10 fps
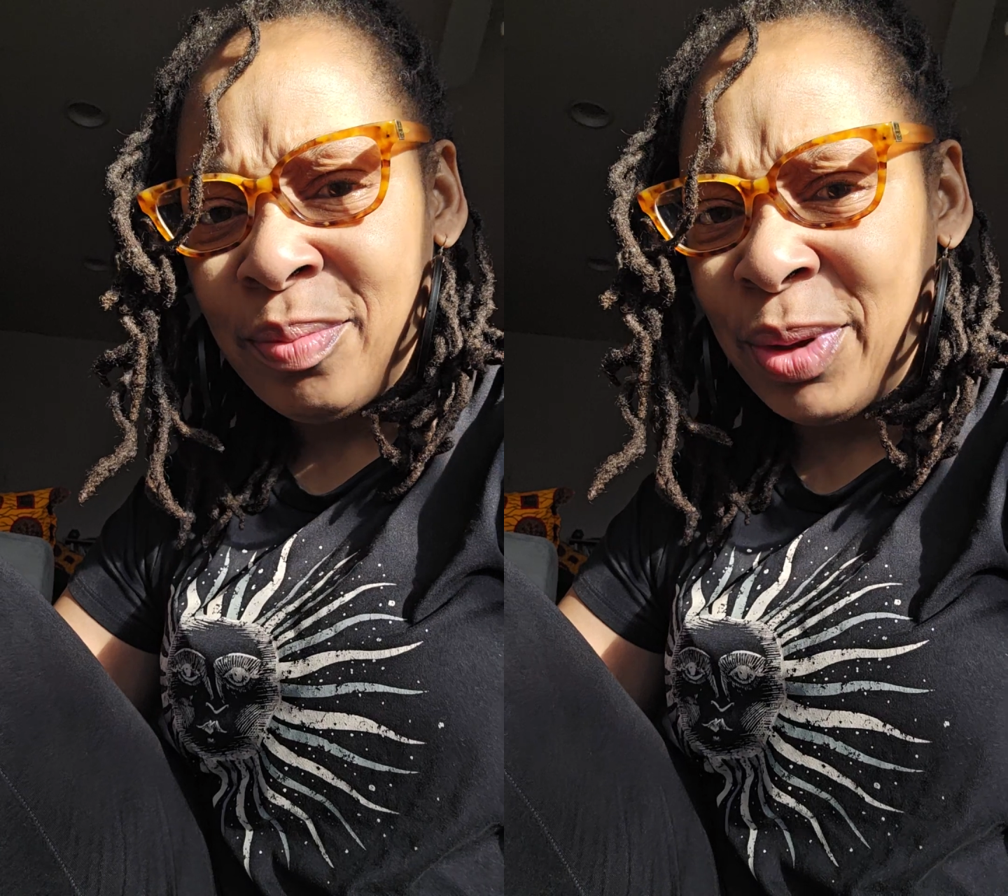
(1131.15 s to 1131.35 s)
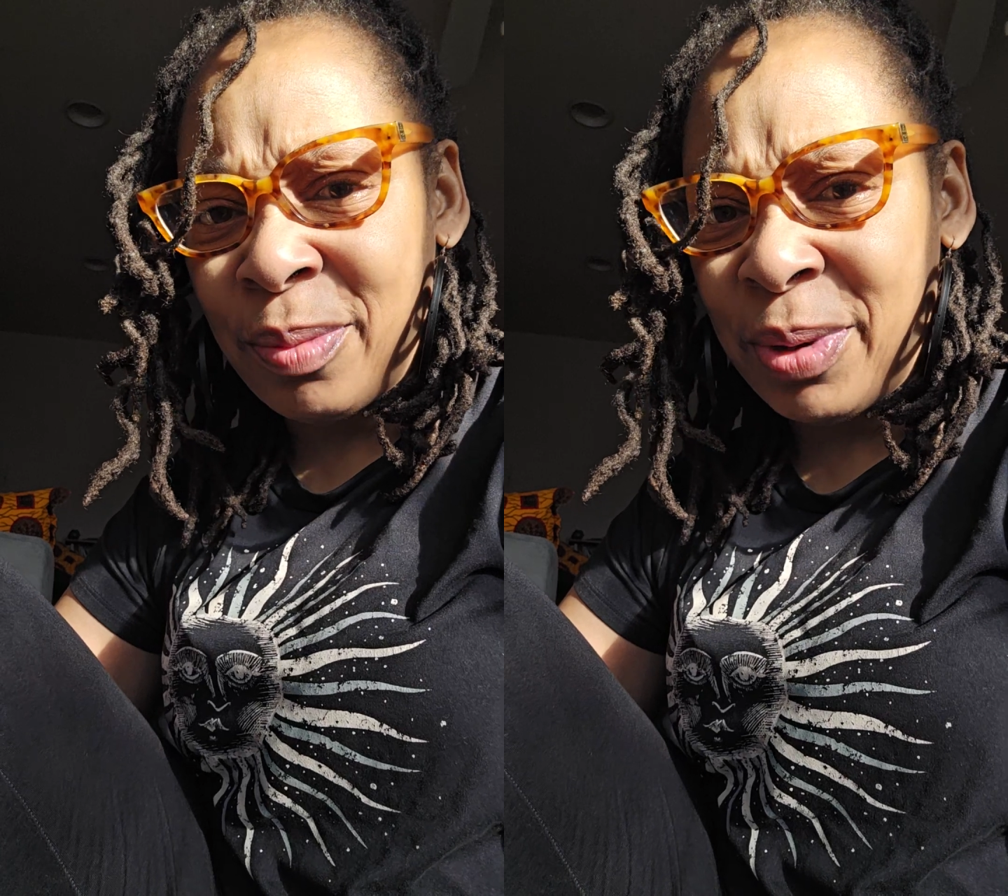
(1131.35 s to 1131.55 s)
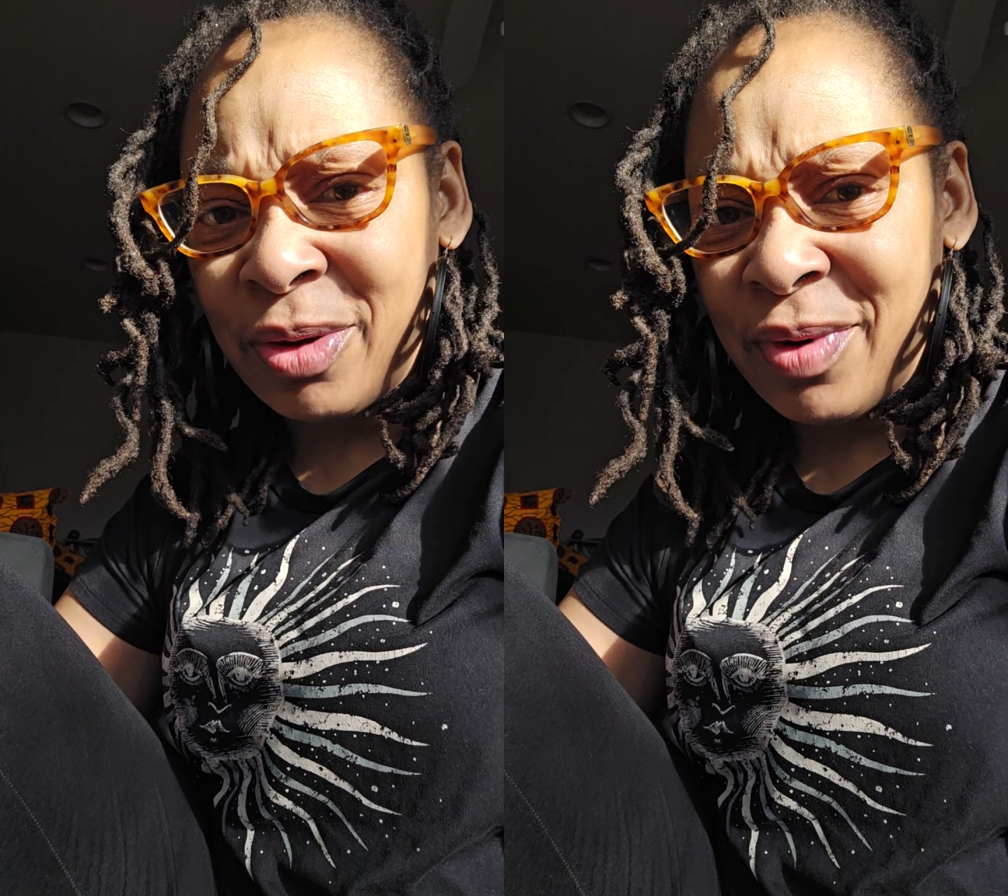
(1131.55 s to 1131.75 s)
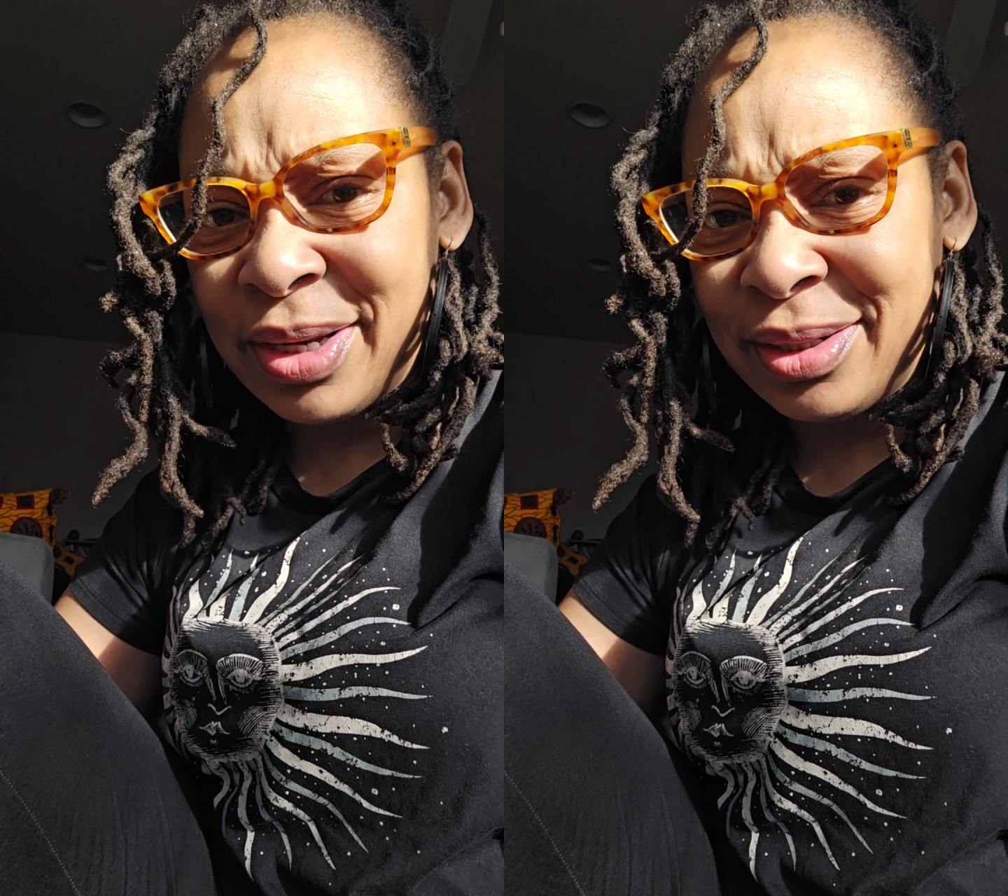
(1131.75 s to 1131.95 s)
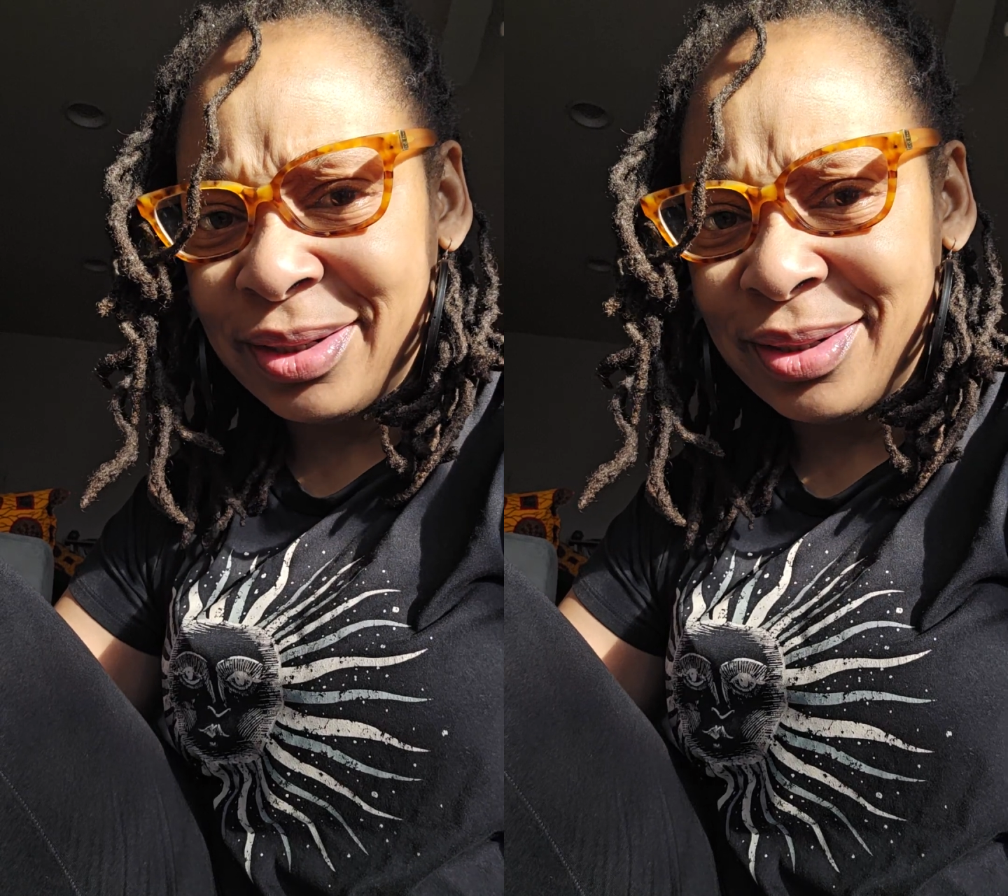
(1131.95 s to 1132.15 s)
Big
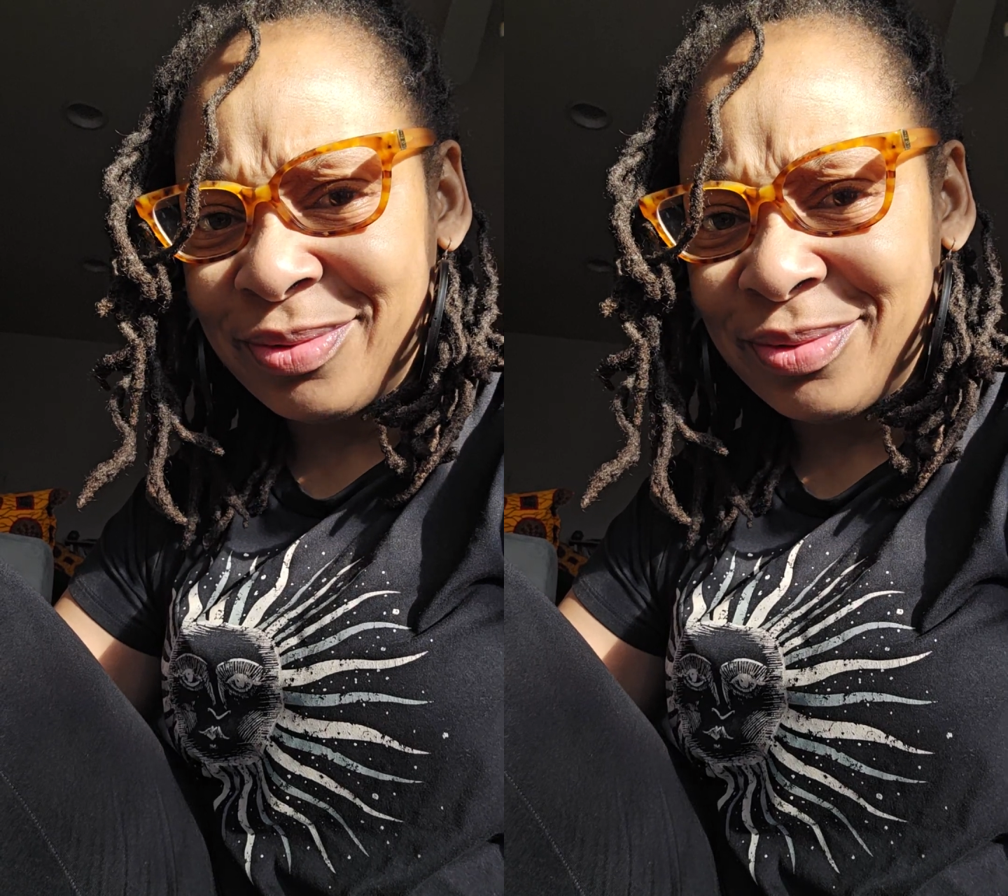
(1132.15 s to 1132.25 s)
racist,